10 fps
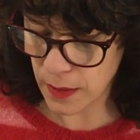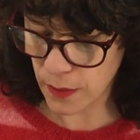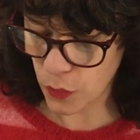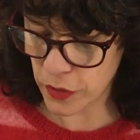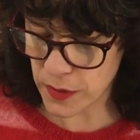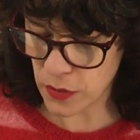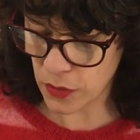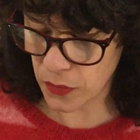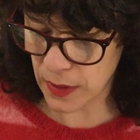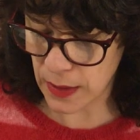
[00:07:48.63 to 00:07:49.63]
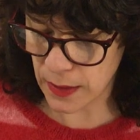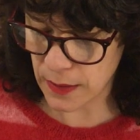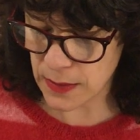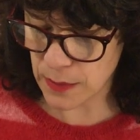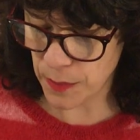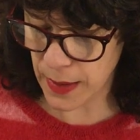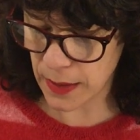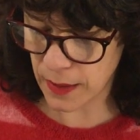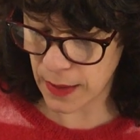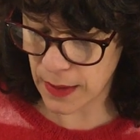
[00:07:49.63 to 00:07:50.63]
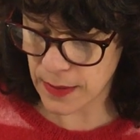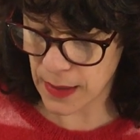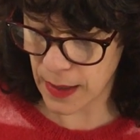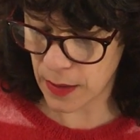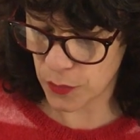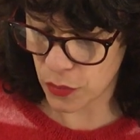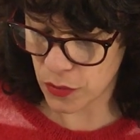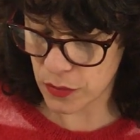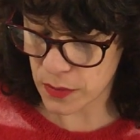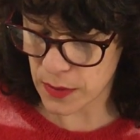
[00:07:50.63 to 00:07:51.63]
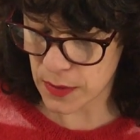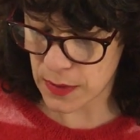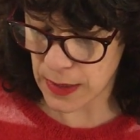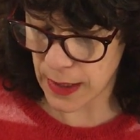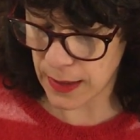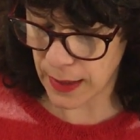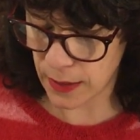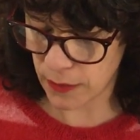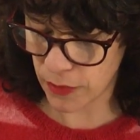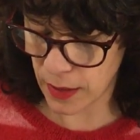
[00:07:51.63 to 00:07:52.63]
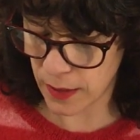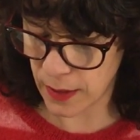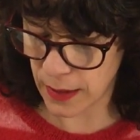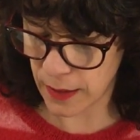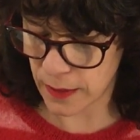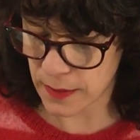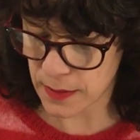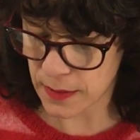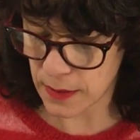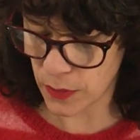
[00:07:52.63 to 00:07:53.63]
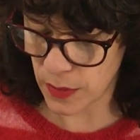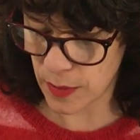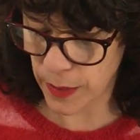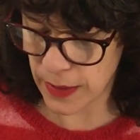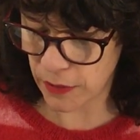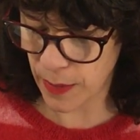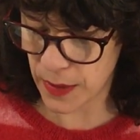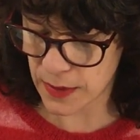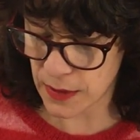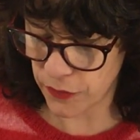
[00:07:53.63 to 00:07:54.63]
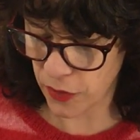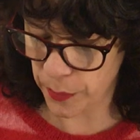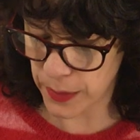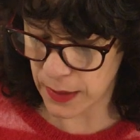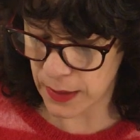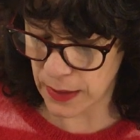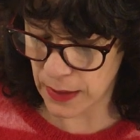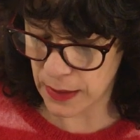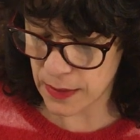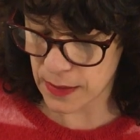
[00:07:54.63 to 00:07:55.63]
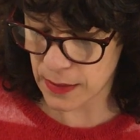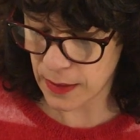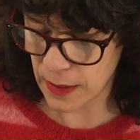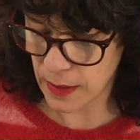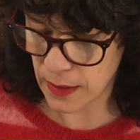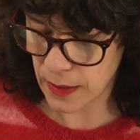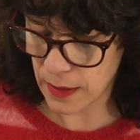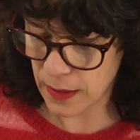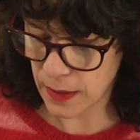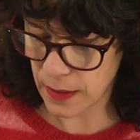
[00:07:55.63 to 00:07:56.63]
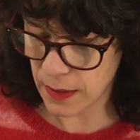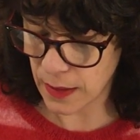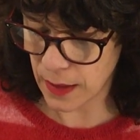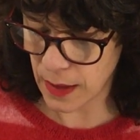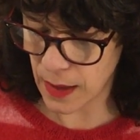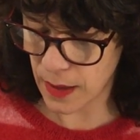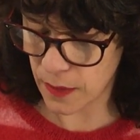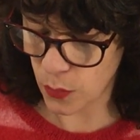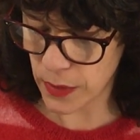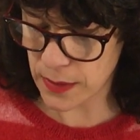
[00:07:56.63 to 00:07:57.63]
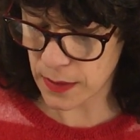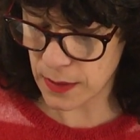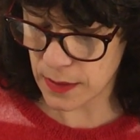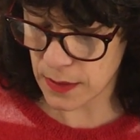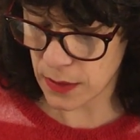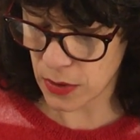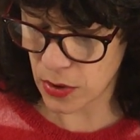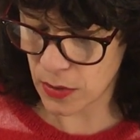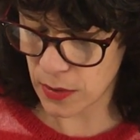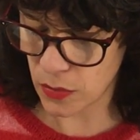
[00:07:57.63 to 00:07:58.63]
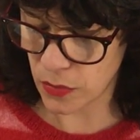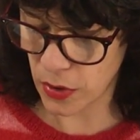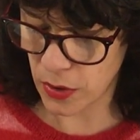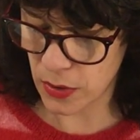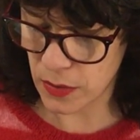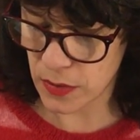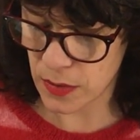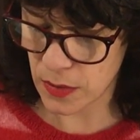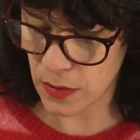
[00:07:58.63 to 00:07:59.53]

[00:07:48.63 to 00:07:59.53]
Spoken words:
what sort of things make these animals stand out rather than others. So with the bunny rabbit, it's the floppy ears and the whiskers and the cute little nose.